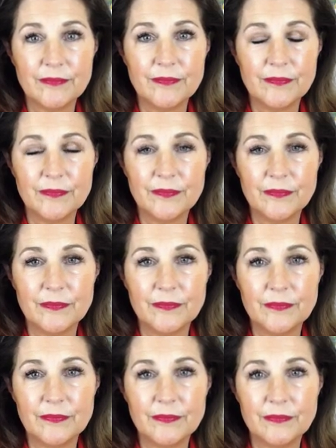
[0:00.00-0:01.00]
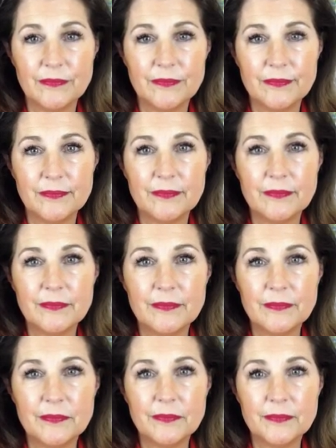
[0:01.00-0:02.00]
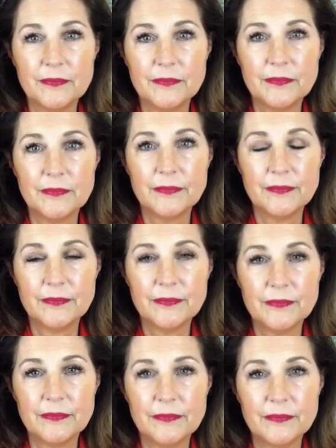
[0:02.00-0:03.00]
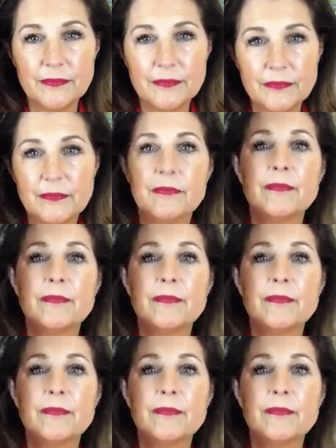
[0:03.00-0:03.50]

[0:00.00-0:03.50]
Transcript: (no one is talking)